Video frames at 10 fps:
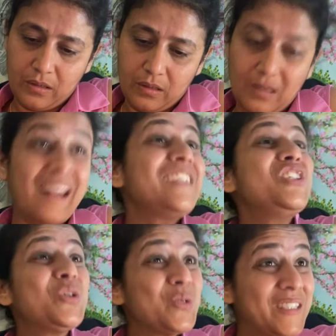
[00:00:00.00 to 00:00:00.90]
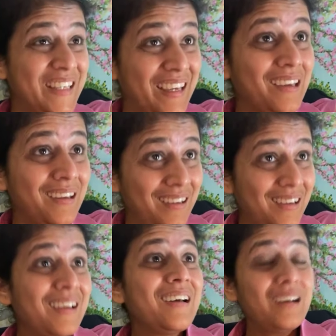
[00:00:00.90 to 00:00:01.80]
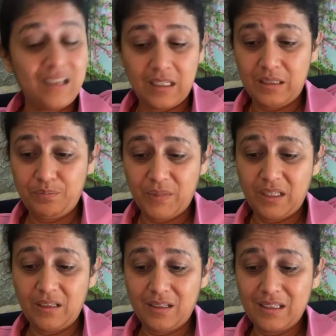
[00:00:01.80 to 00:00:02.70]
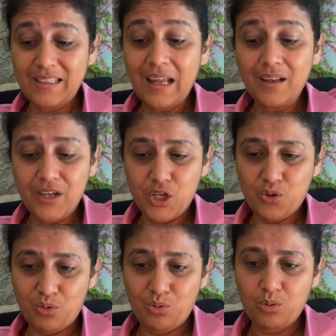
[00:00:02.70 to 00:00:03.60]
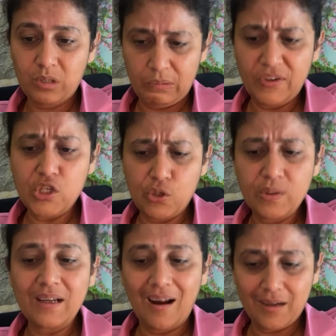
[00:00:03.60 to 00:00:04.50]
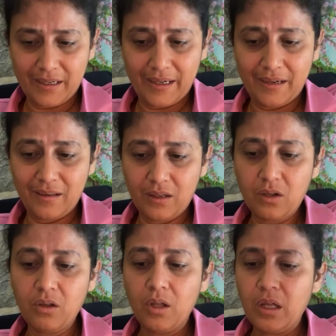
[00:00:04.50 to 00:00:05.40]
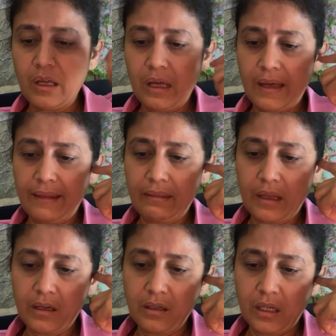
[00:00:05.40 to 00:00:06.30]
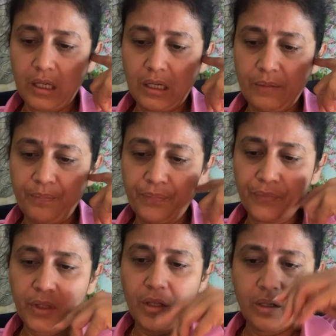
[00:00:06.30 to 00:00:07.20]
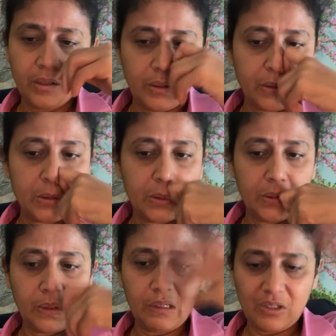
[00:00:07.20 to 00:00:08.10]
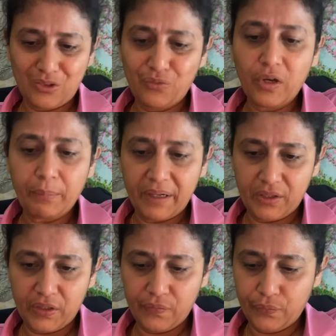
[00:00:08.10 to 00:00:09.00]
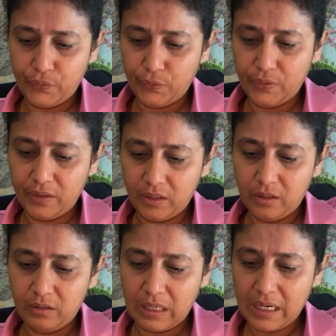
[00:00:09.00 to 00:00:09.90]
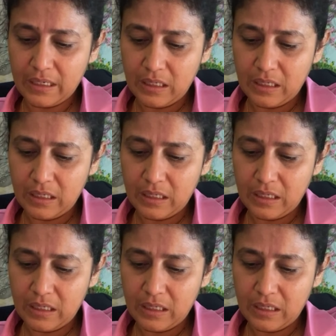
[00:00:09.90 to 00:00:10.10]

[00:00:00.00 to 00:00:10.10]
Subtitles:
Right, juicing, celery juice, which you started, and then you used to do a lot of fermented food, right?